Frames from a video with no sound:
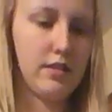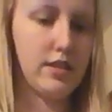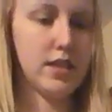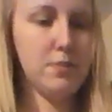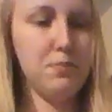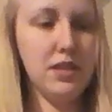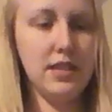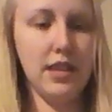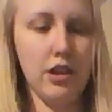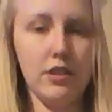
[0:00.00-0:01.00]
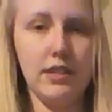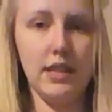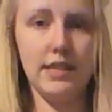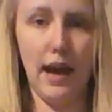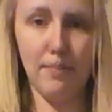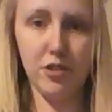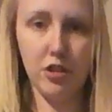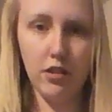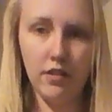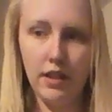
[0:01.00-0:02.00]
This piece here is the
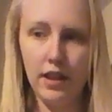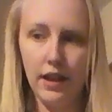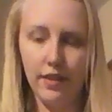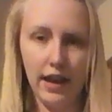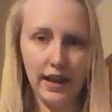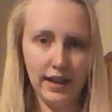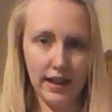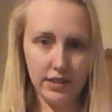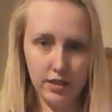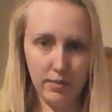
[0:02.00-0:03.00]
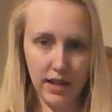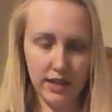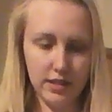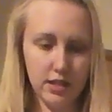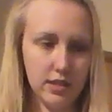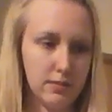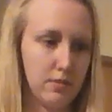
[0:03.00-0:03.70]
adapter that connects to Mackenzie's